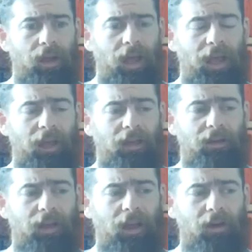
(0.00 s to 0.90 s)

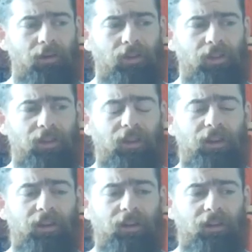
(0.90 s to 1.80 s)
And how seeing
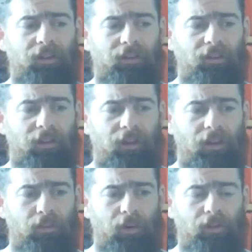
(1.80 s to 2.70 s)
it clearly
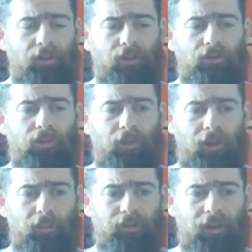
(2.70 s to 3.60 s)
is both hugely
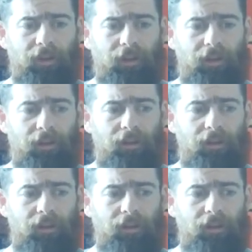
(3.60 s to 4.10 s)
liberating,